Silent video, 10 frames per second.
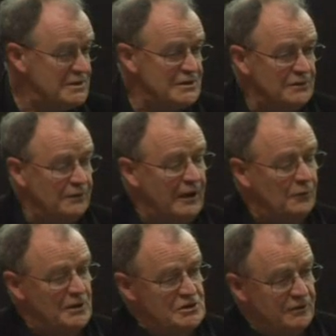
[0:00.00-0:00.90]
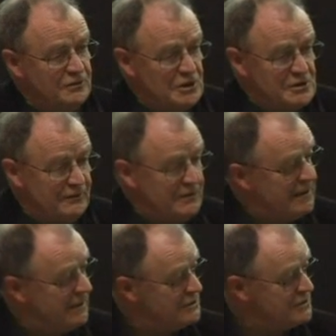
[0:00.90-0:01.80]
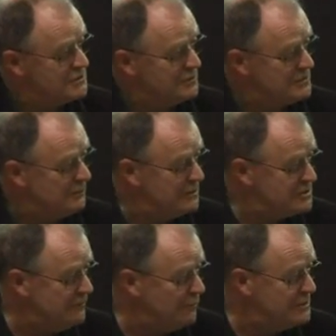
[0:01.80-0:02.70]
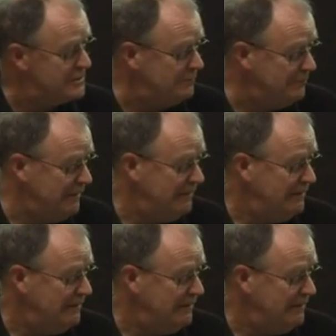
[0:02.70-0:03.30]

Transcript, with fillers: Is this a question just of intelligence, or is it a question of wisdom?